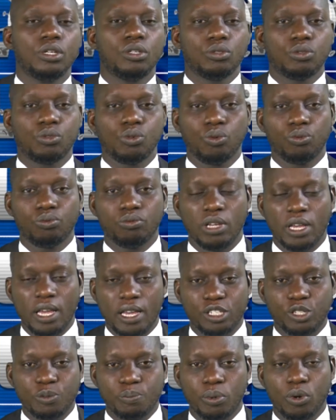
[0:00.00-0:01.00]
to
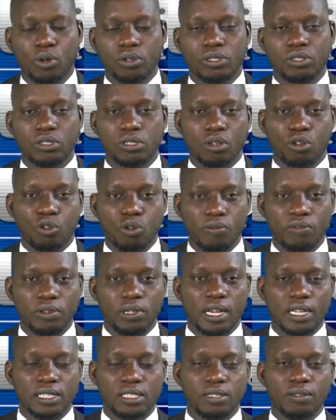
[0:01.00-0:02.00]
export the
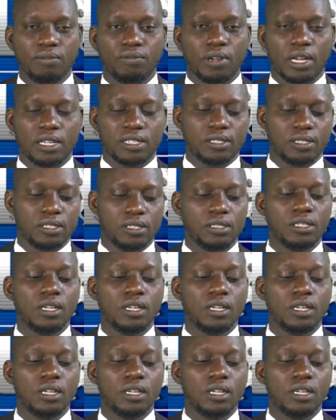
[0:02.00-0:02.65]
COVID-19 vaccine.